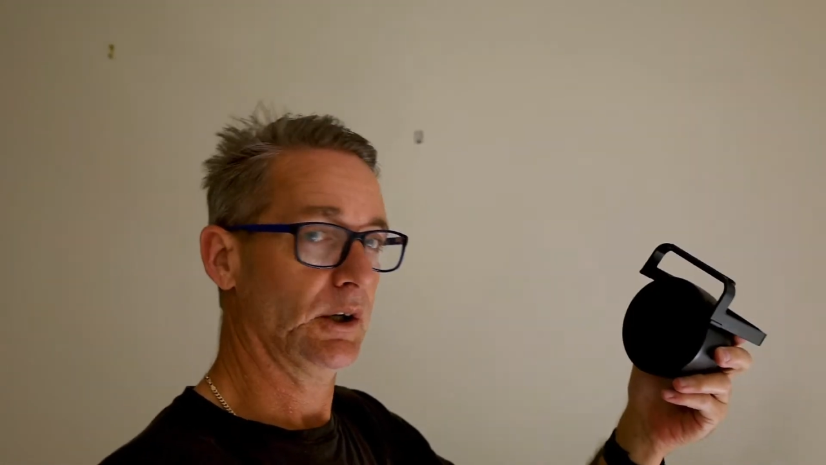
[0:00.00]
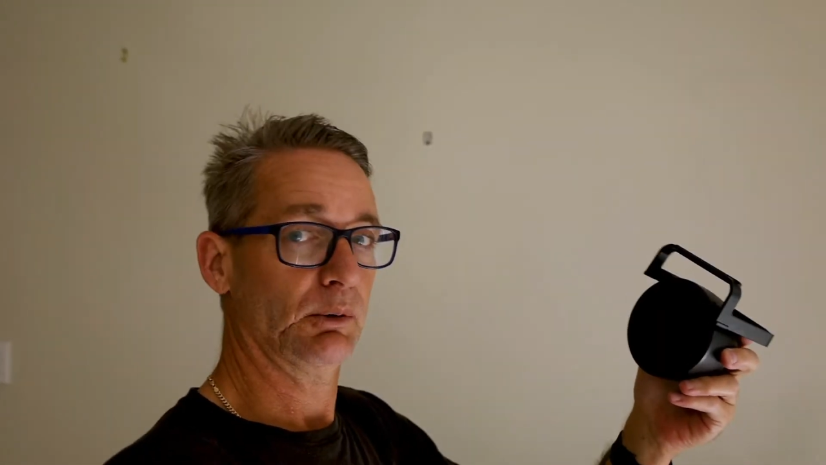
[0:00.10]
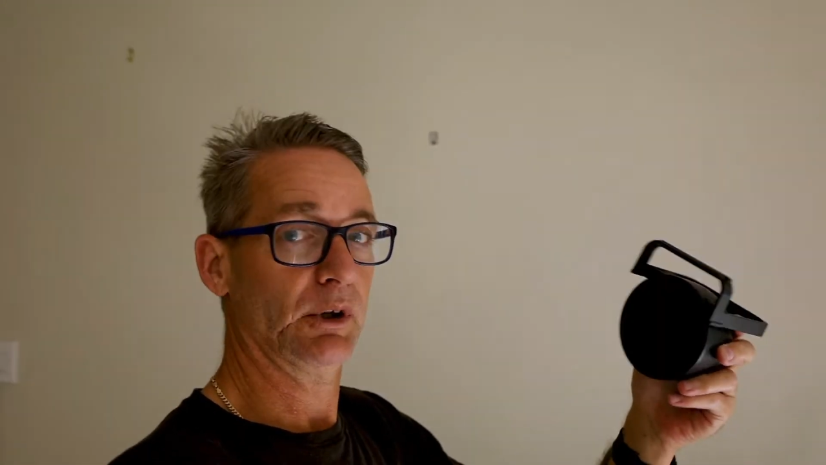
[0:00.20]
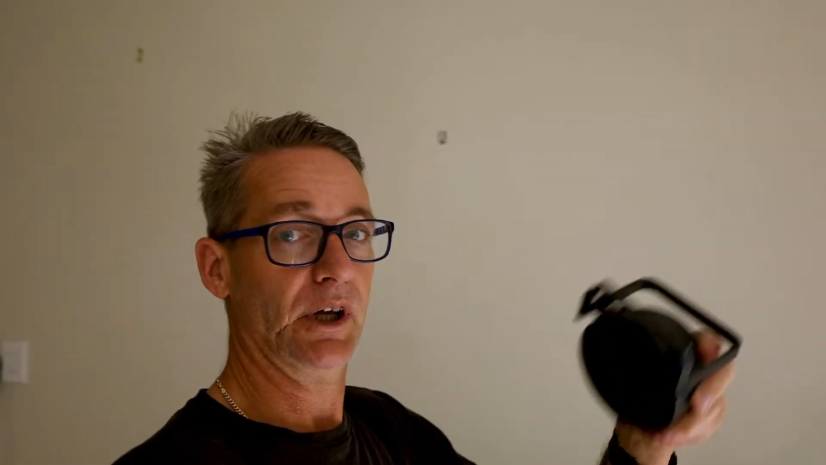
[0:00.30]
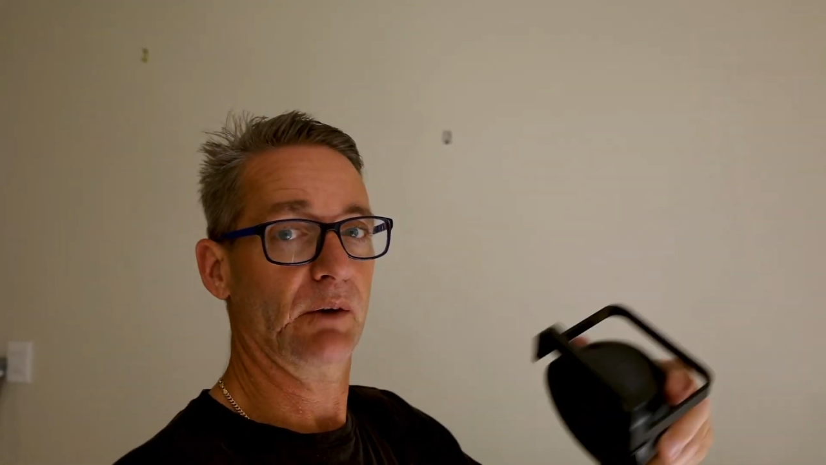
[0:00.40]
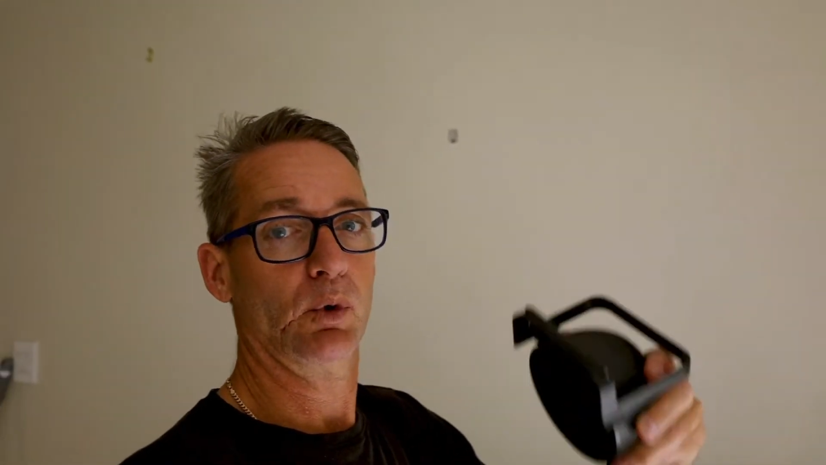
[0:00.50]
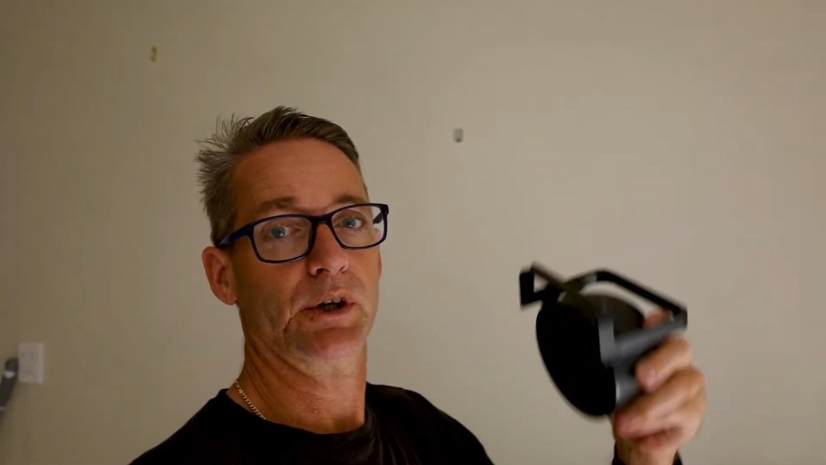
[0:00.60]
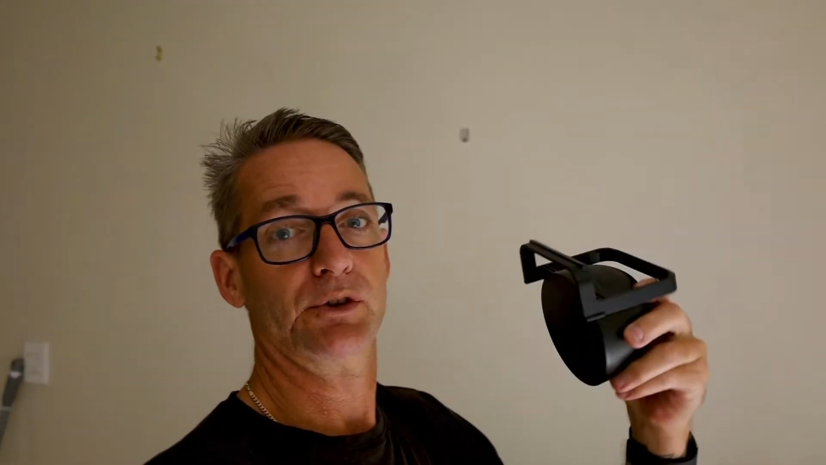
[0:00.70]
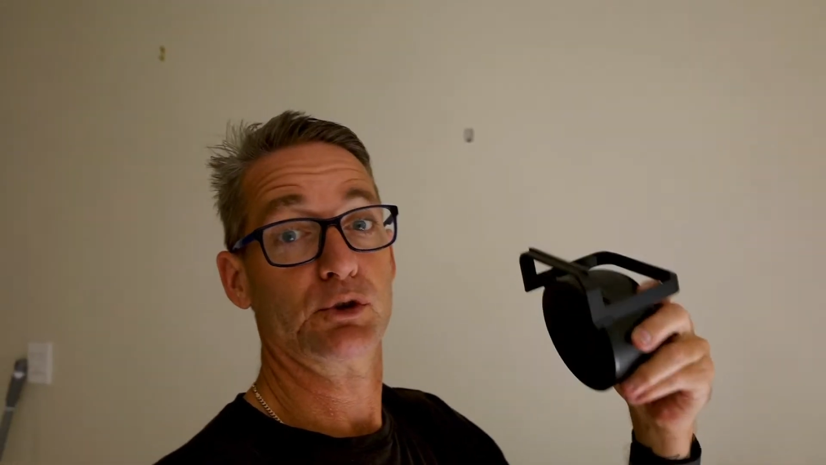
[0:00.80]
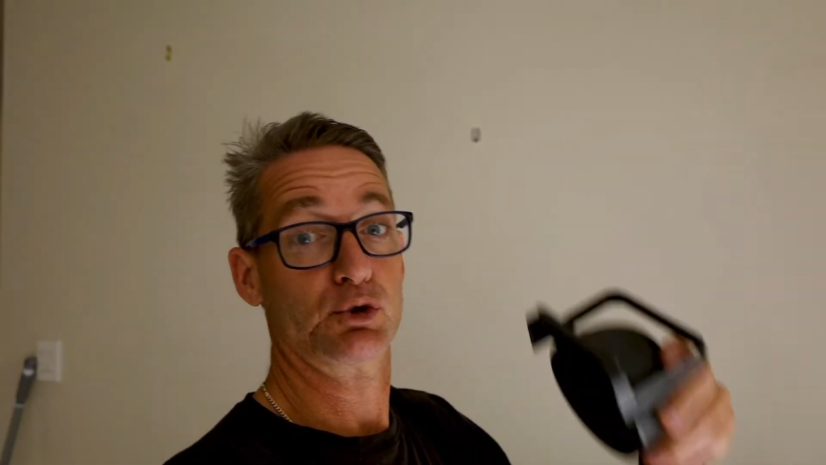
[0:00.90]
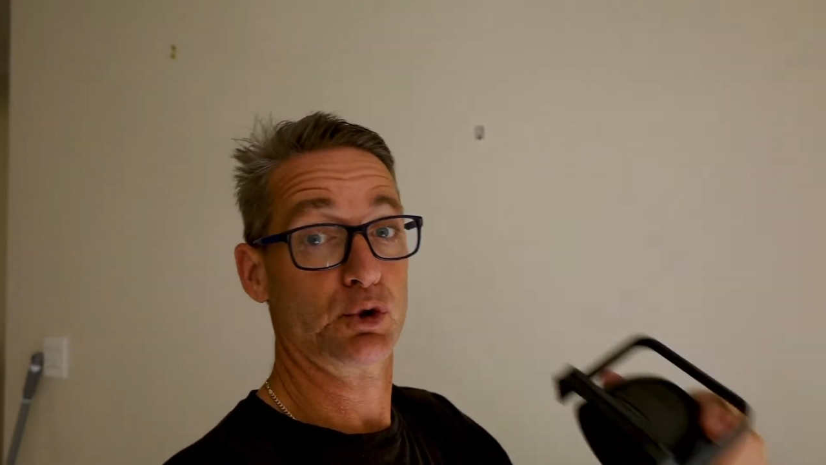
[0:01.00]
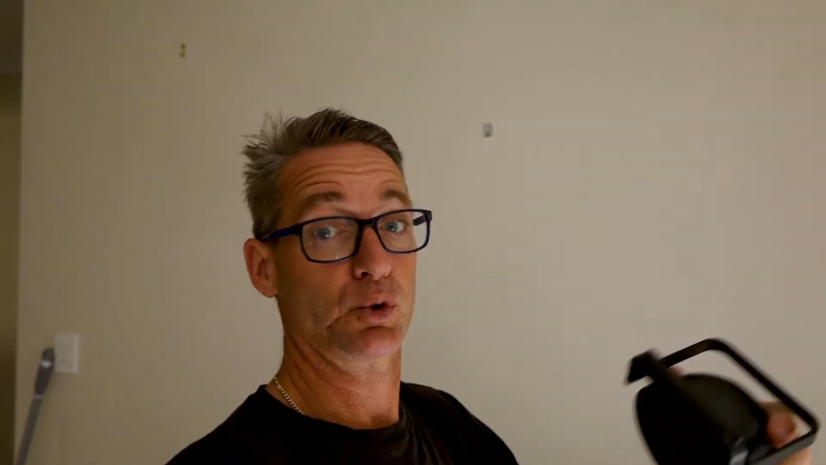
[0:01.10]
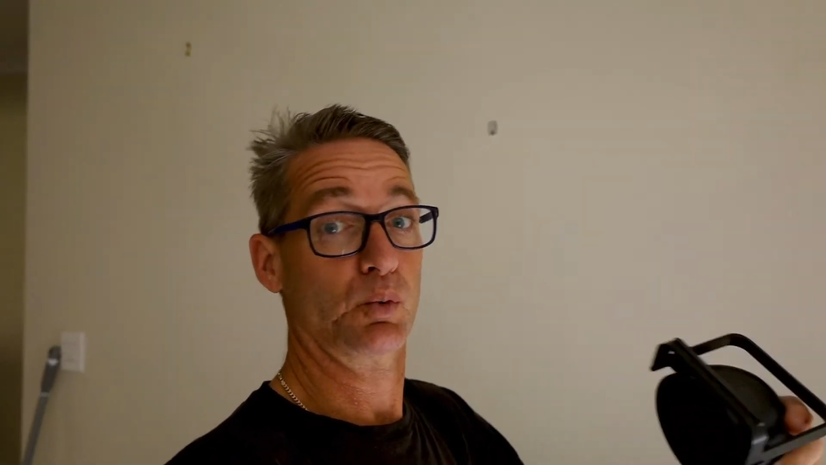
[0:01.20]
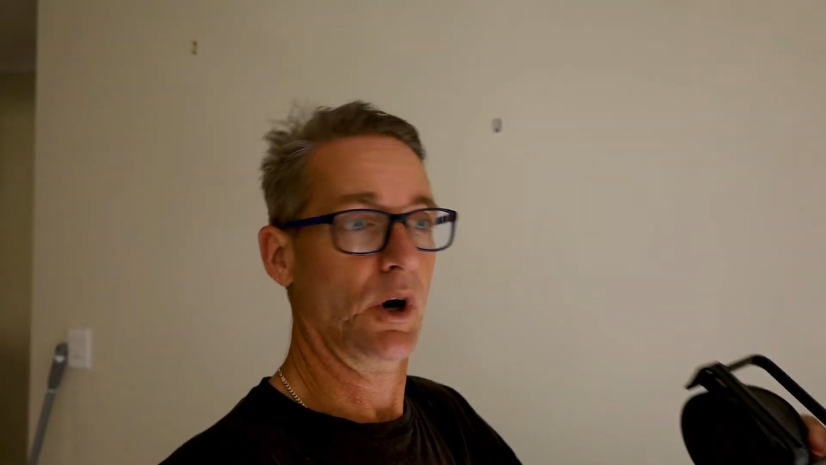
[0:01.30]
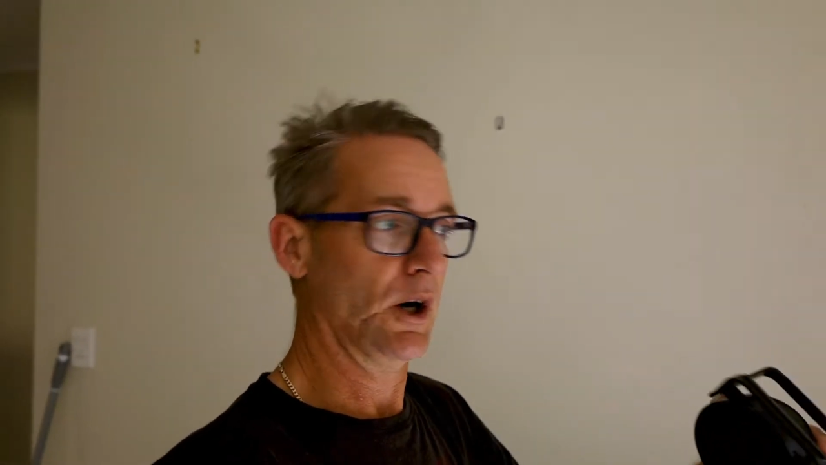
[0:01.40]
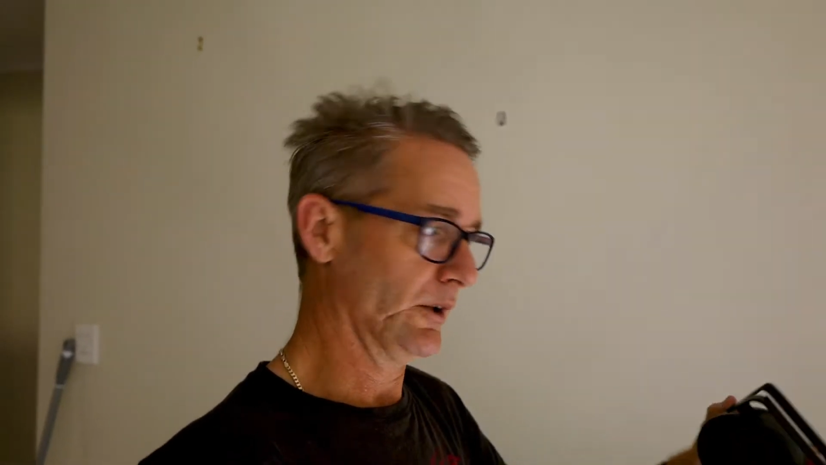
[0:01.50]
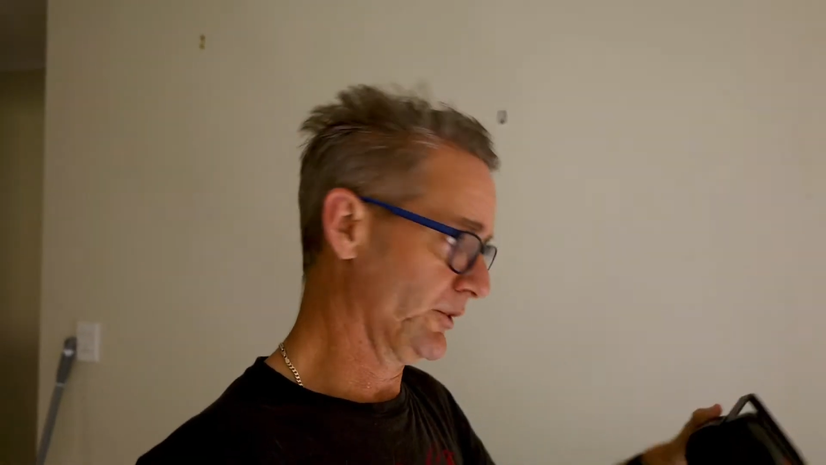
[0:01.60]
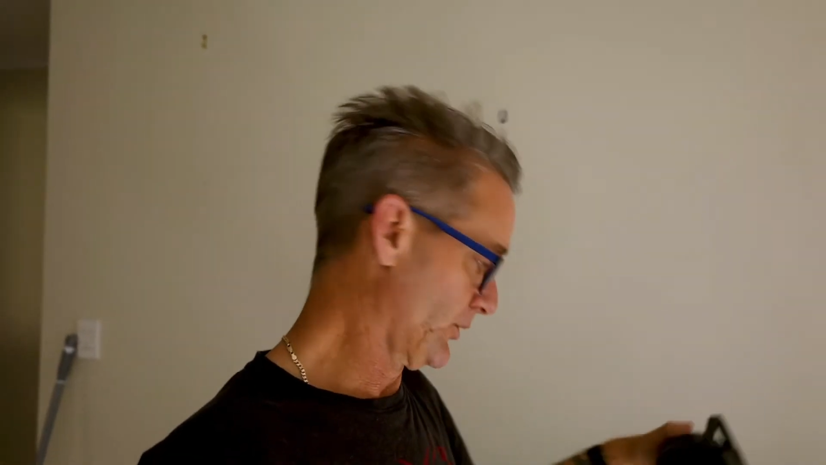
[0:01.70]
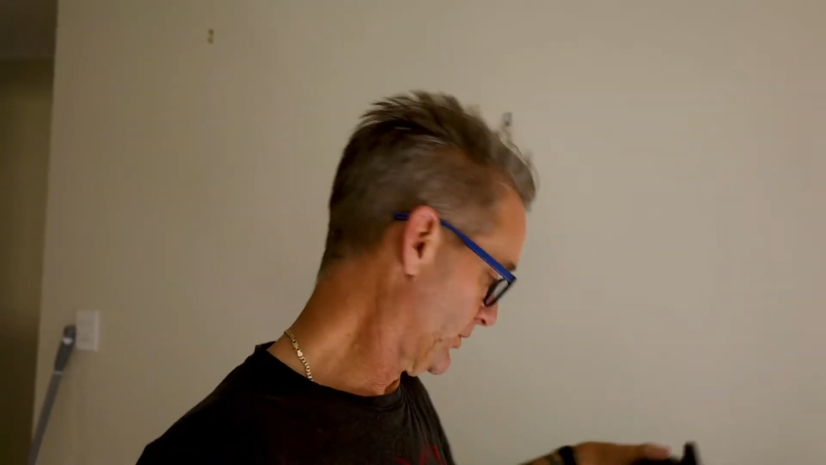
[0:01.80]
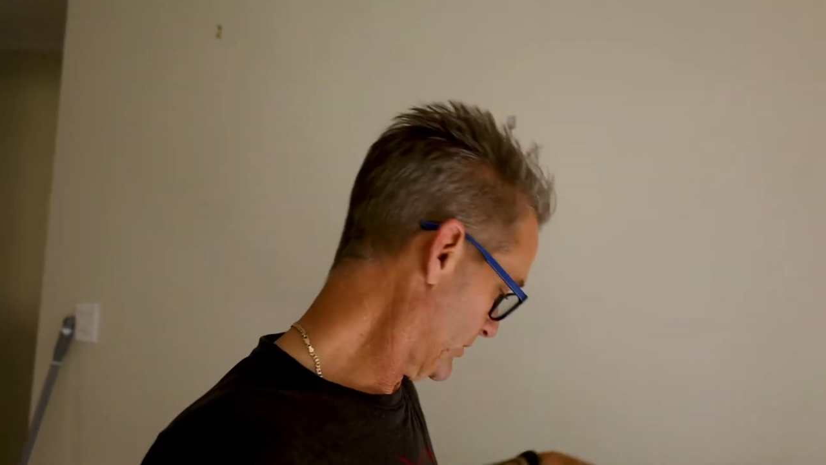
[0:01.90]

where the other one is a dual wireless.